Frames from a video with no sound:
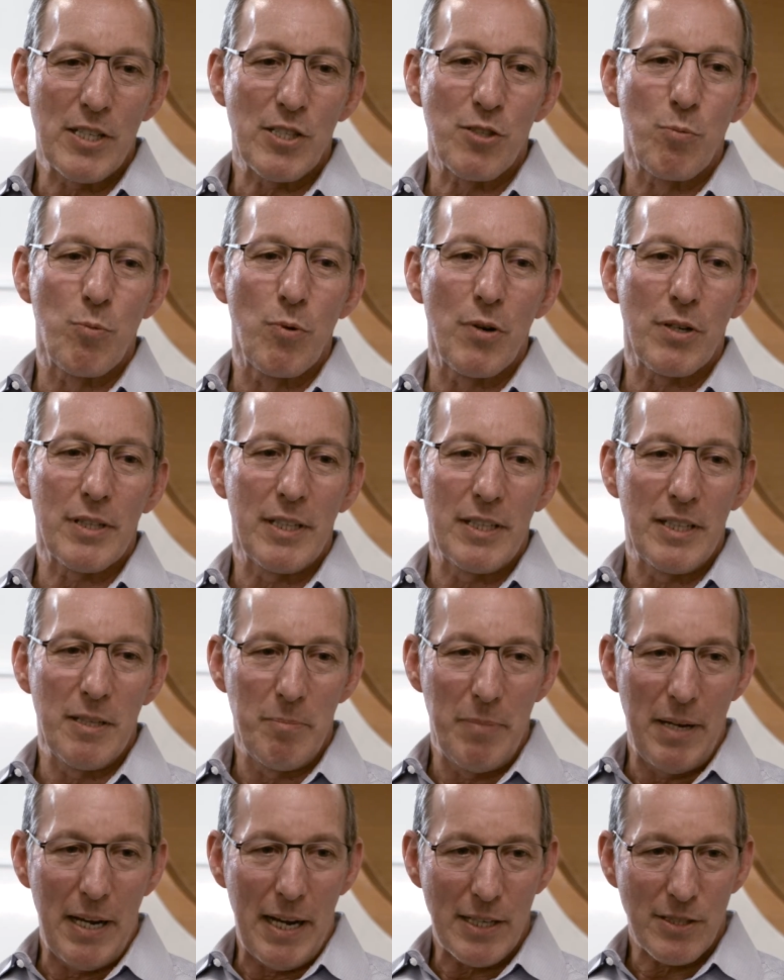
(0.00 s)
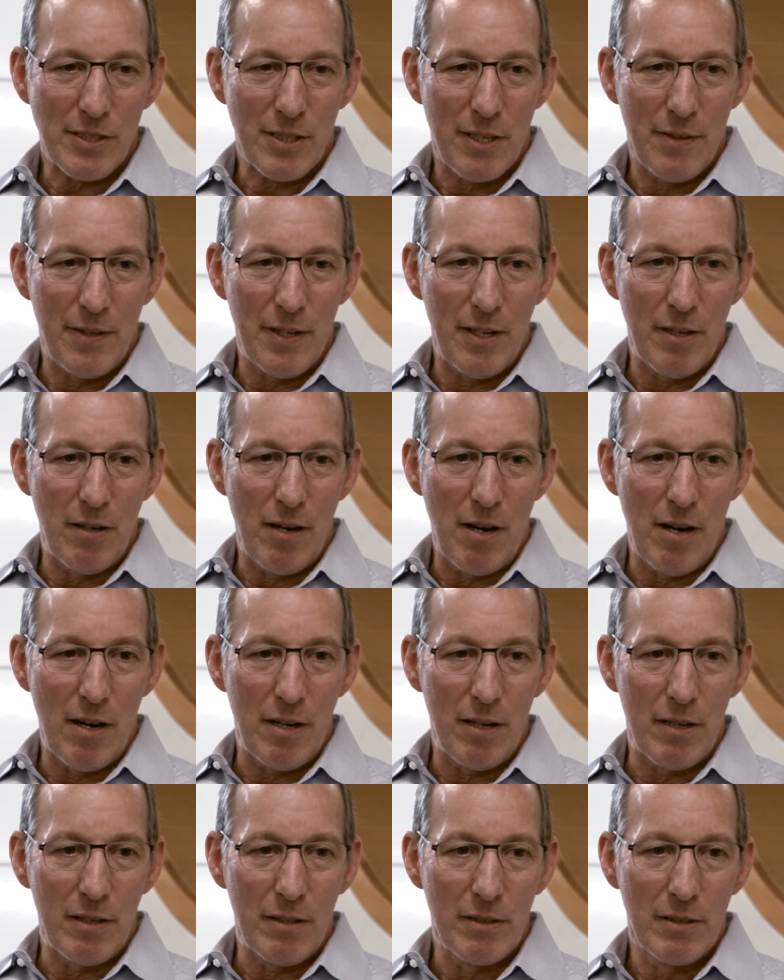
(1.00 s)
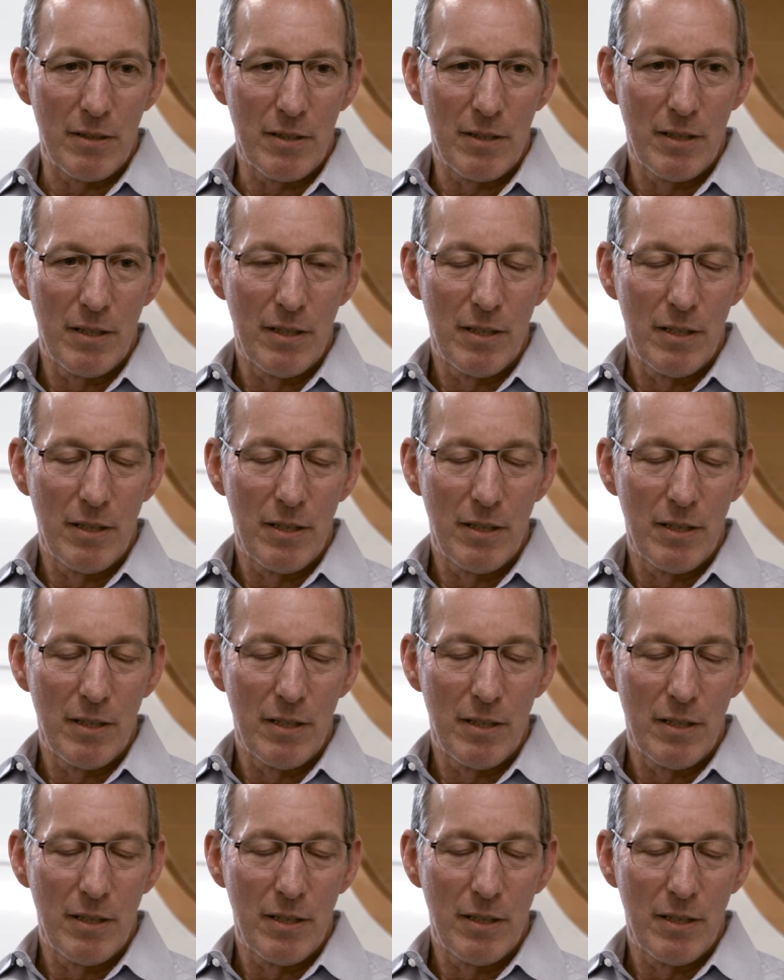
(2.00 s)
what is working the best, there are